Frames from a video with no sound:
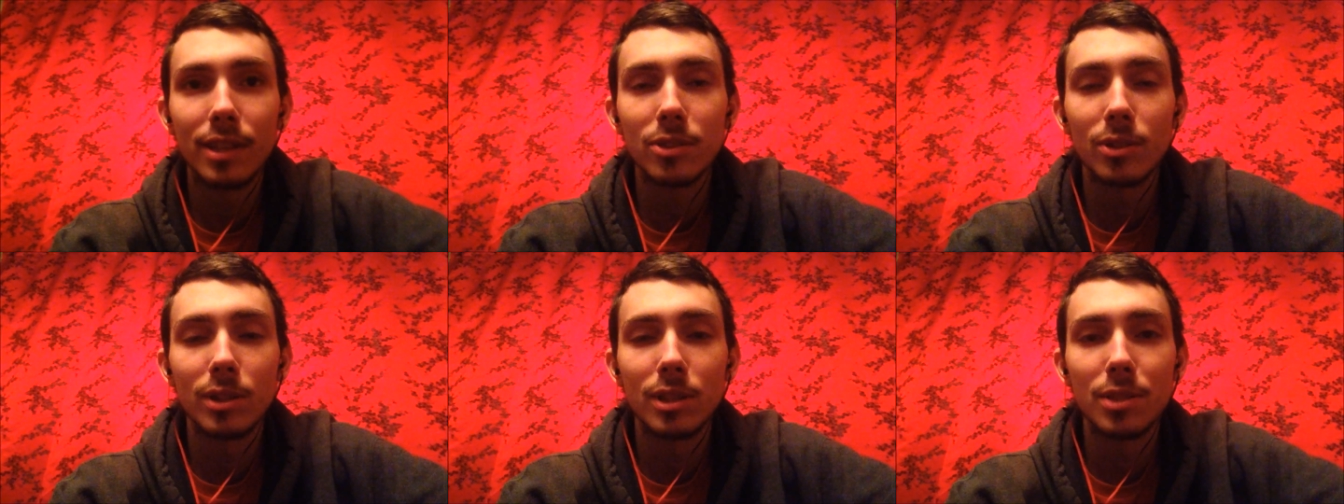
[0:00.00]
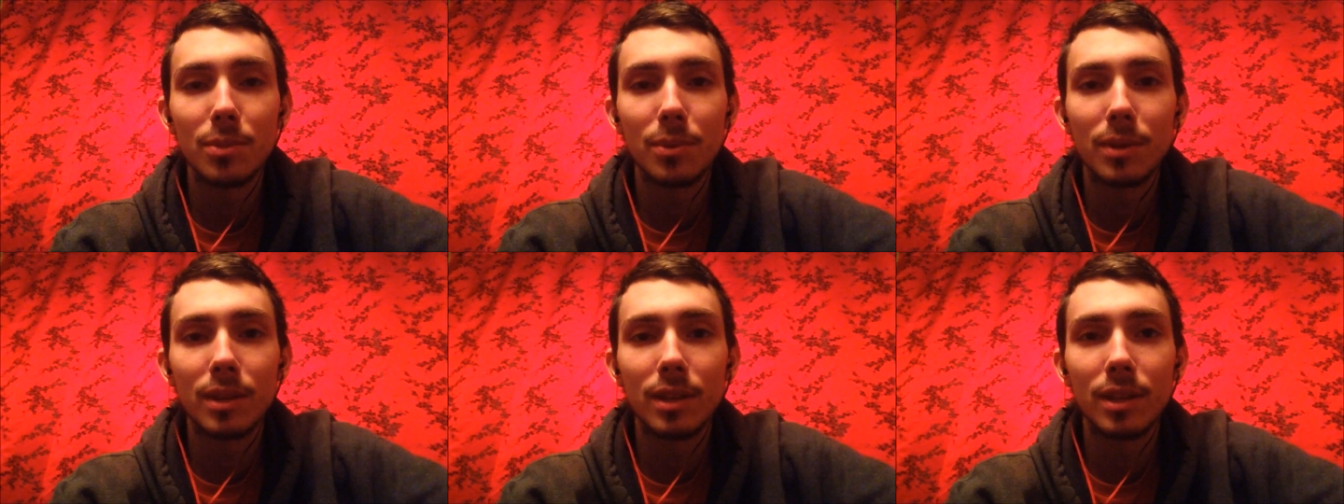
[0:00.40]
So I just
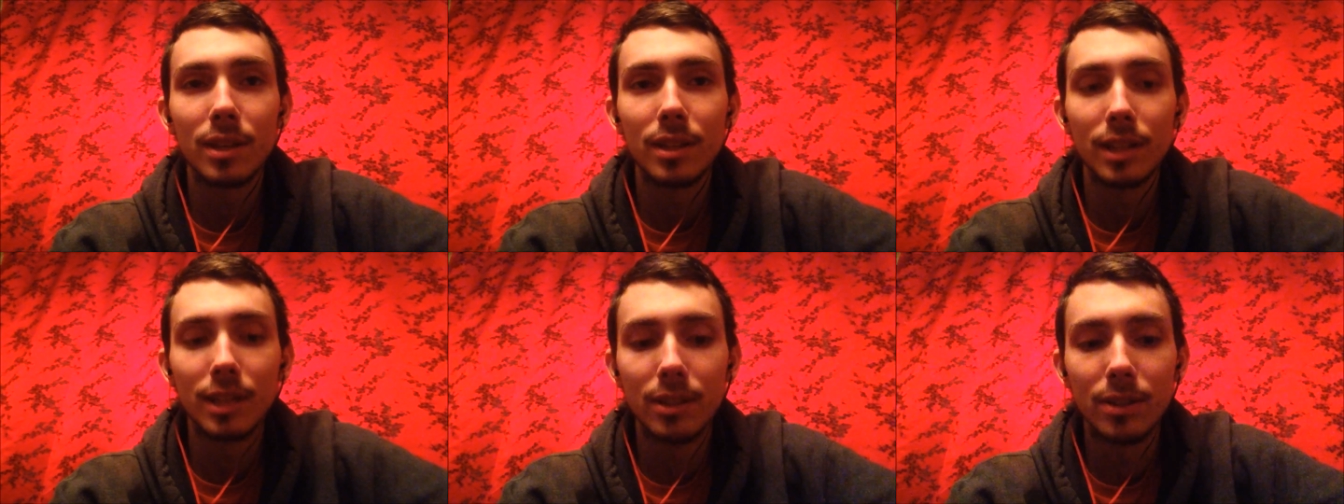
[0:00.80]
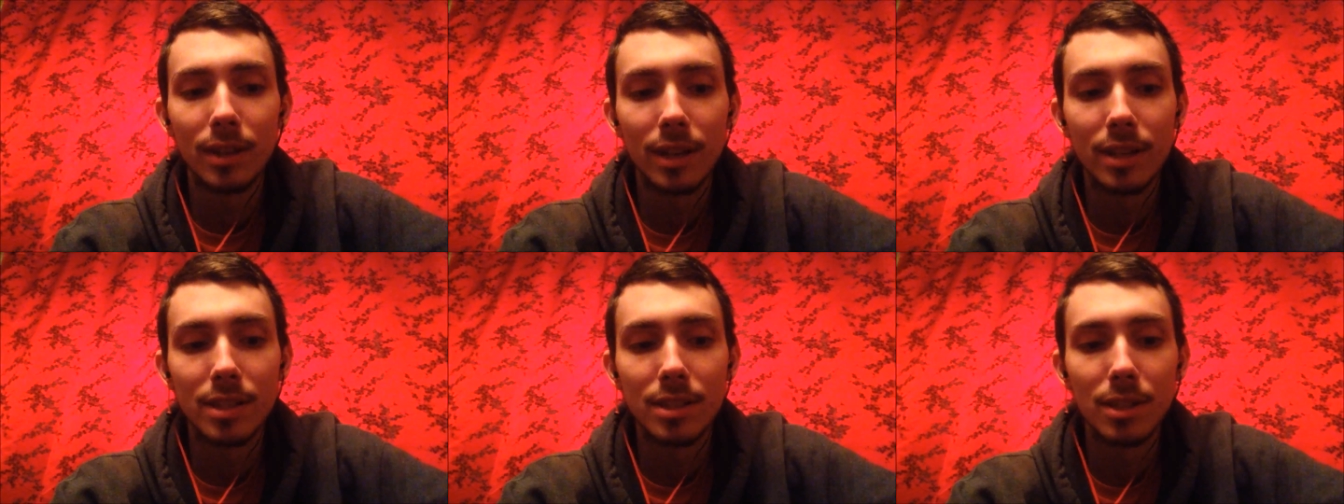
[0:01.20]
wanted to let you
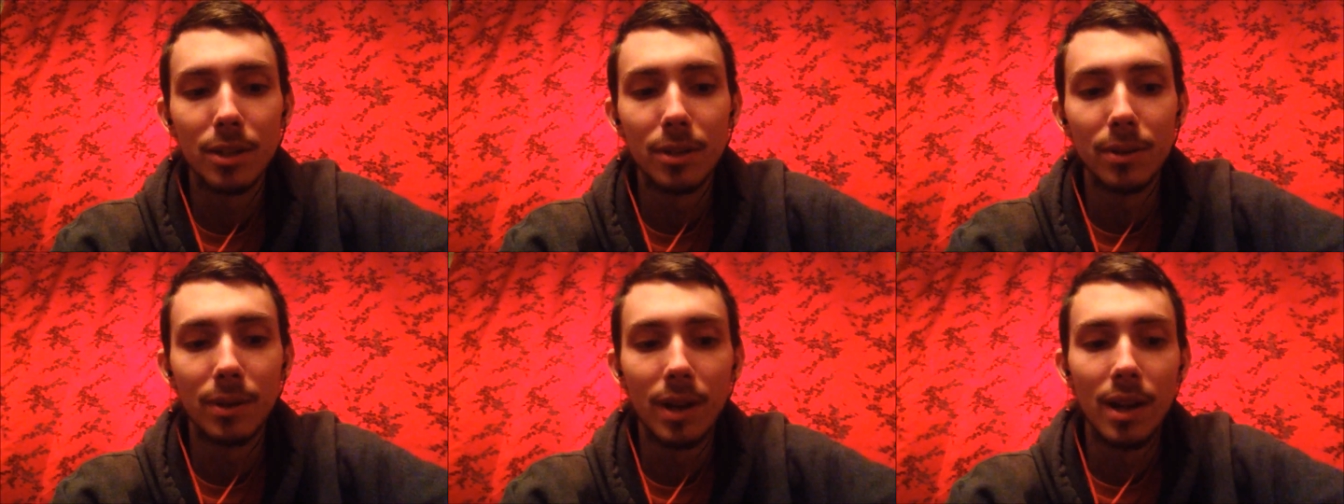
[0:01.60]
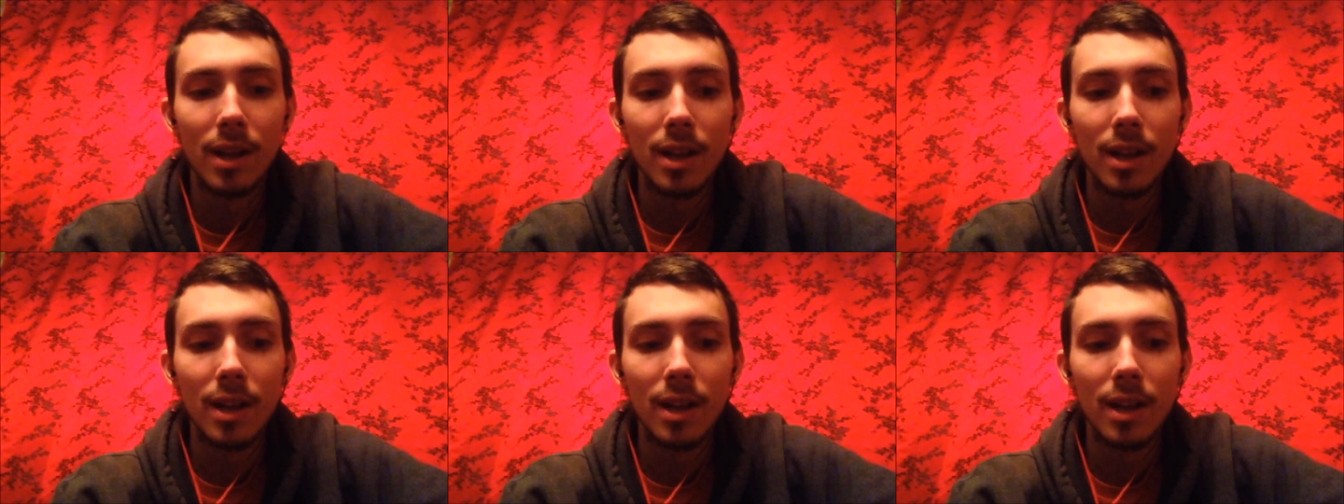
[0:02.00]
guys know